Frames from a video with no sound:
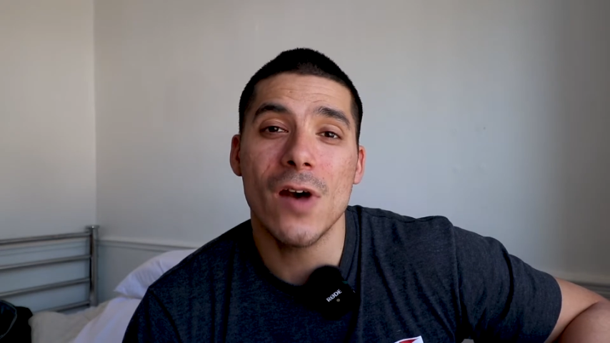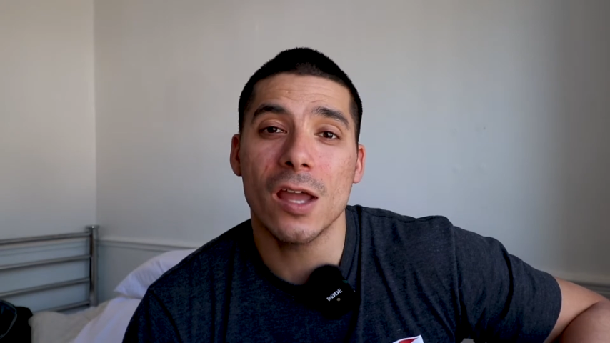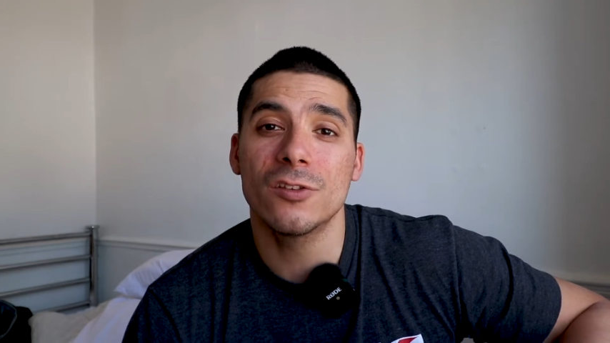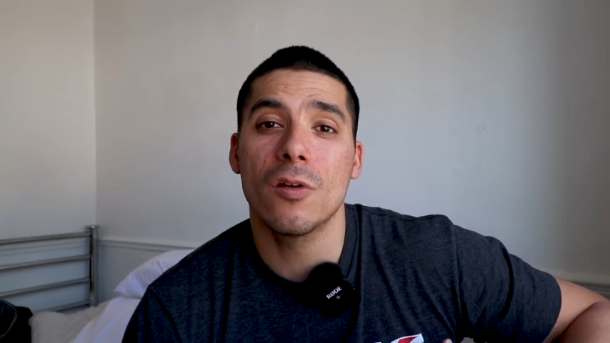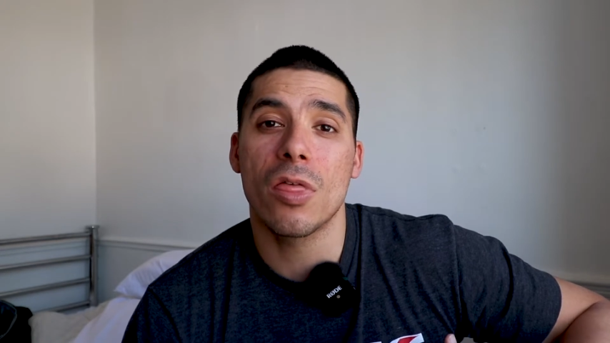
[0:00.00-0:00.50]
I
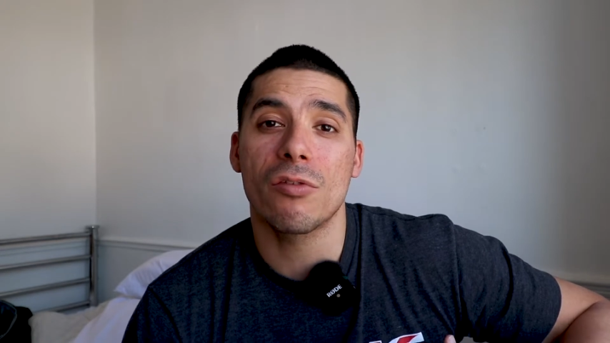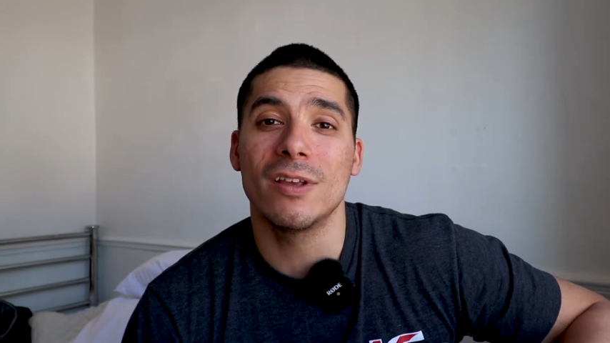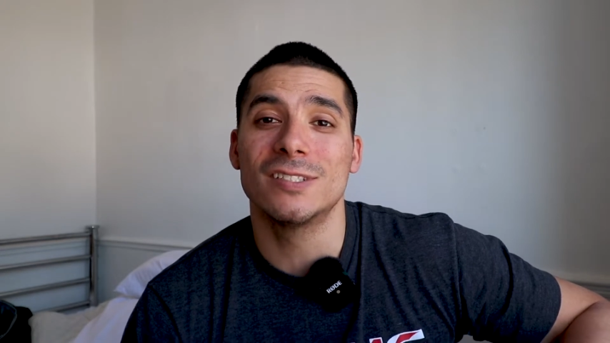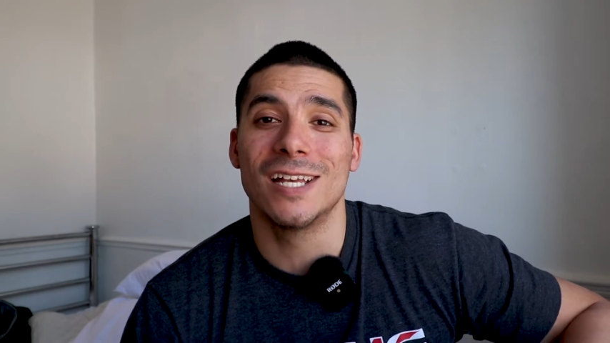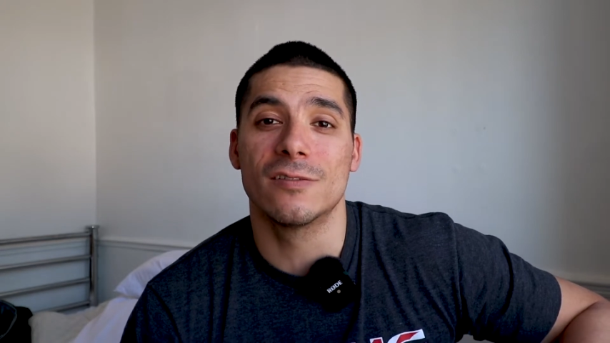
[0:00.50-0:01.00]
can do 3
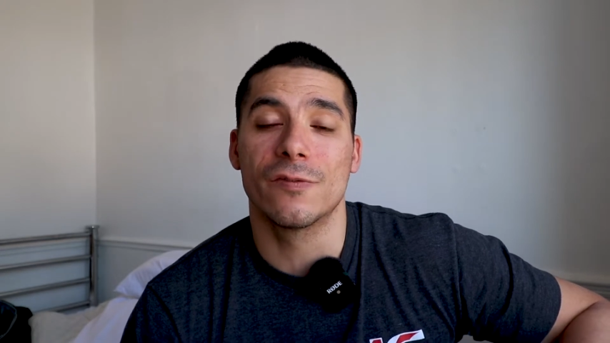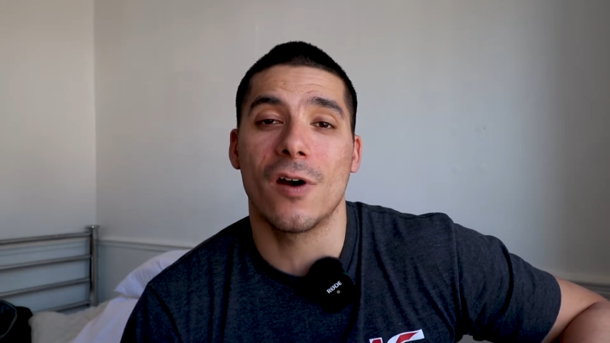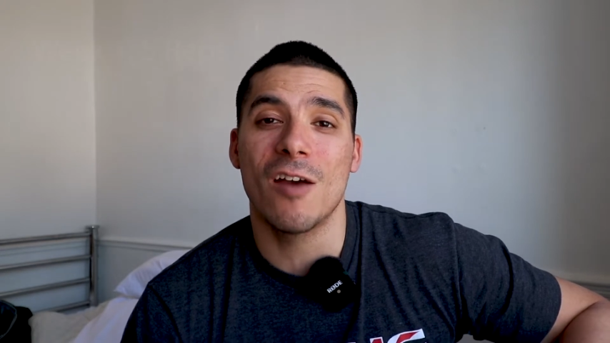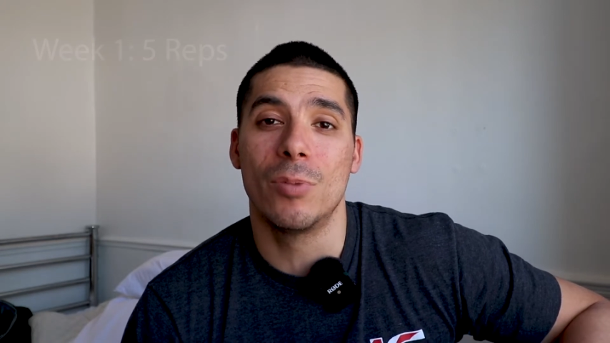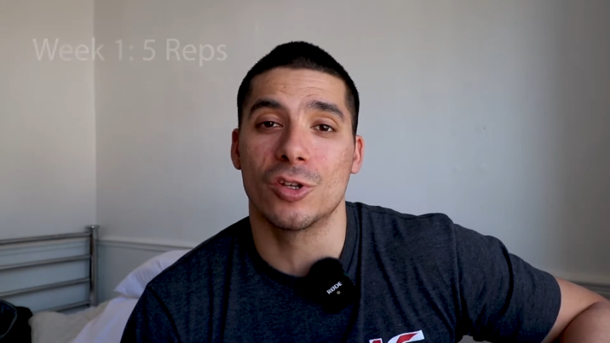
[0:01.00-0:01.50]
sets of
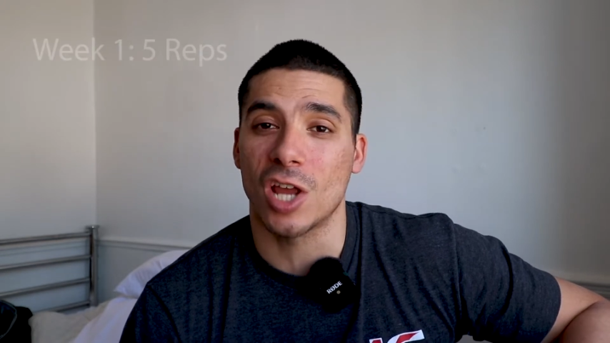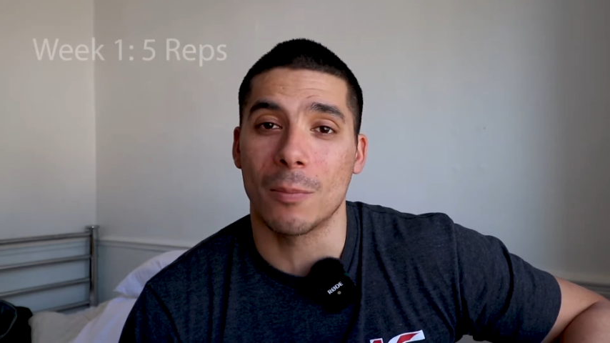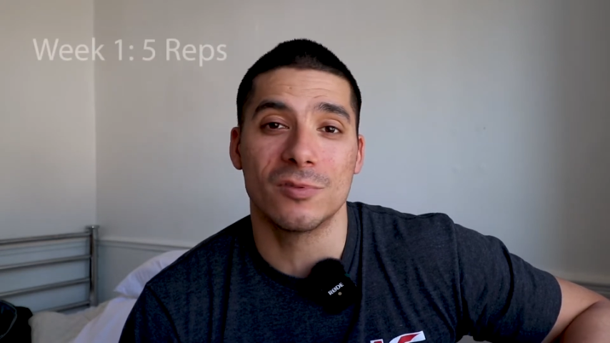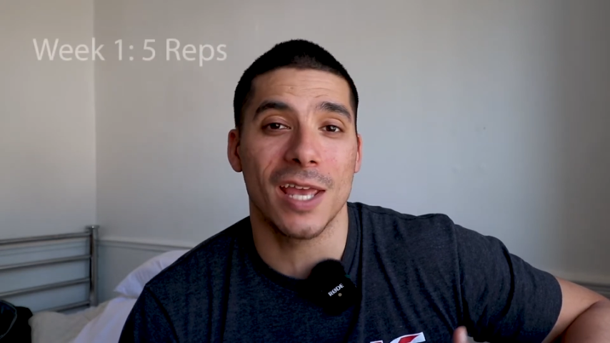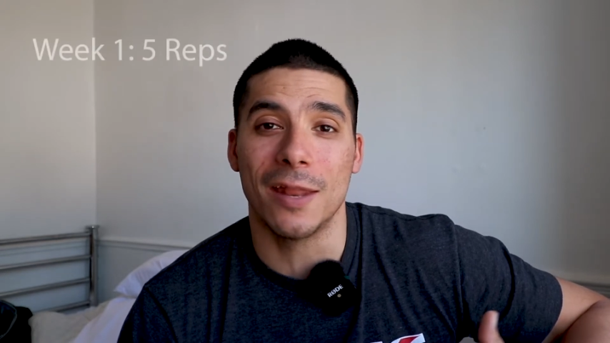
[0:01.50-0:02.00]
5
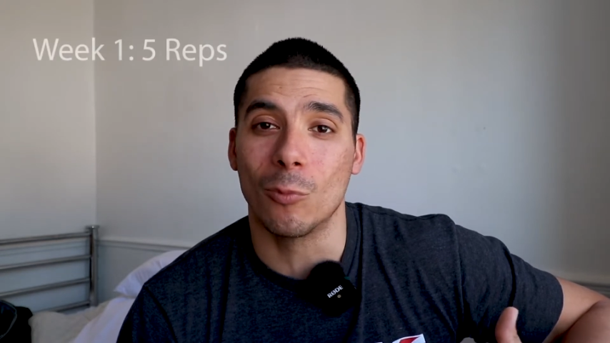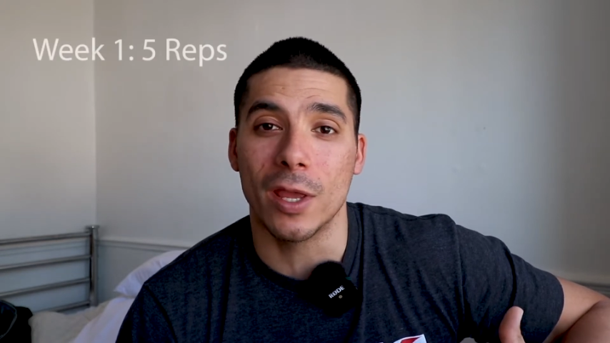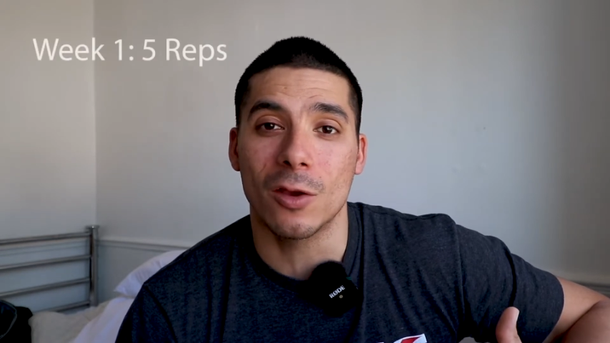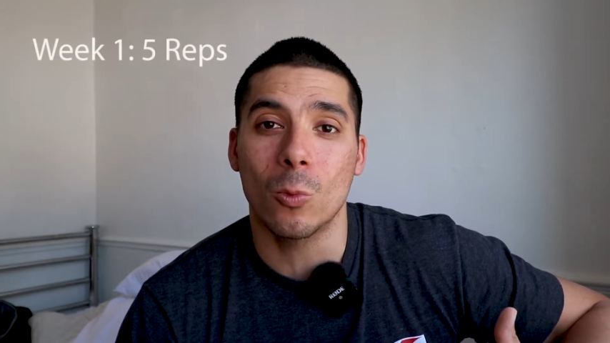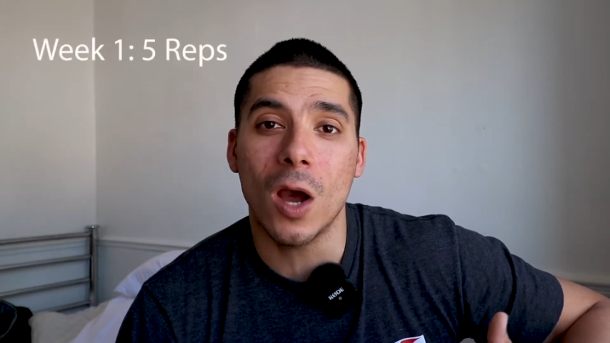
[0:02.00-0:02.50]
push-ups in
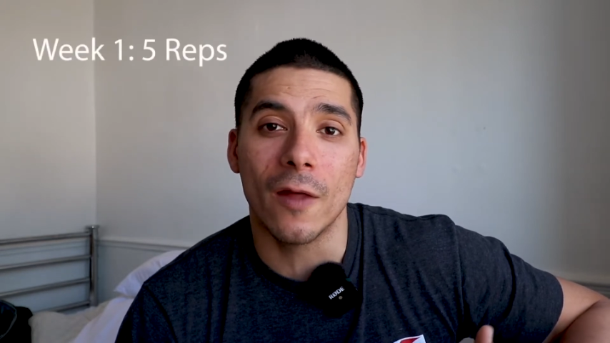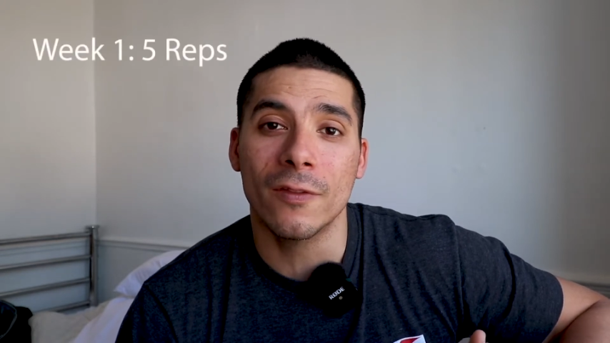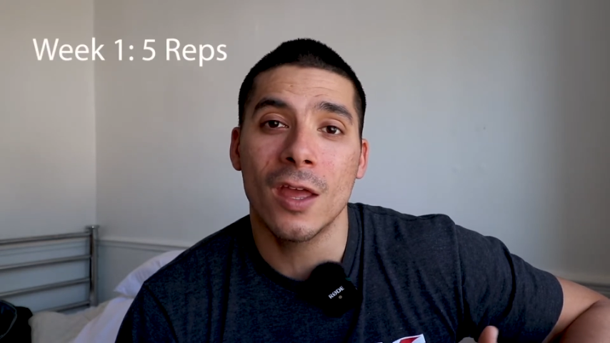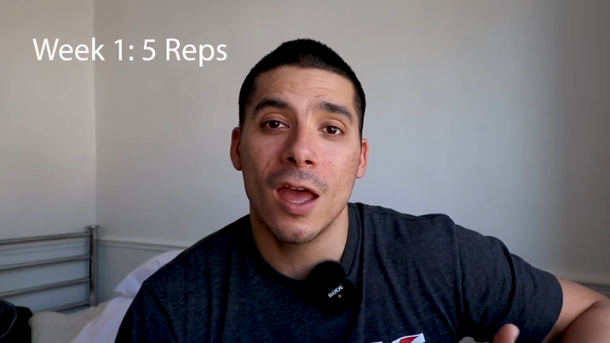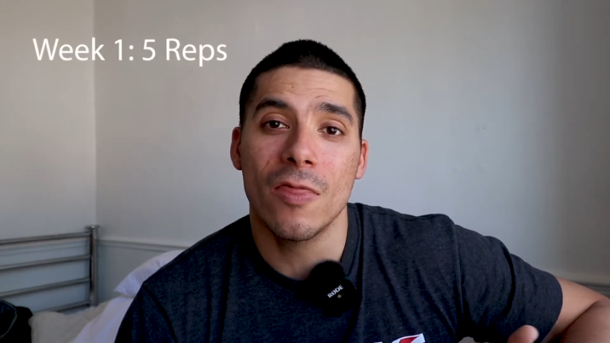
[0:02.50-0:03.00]
week 1,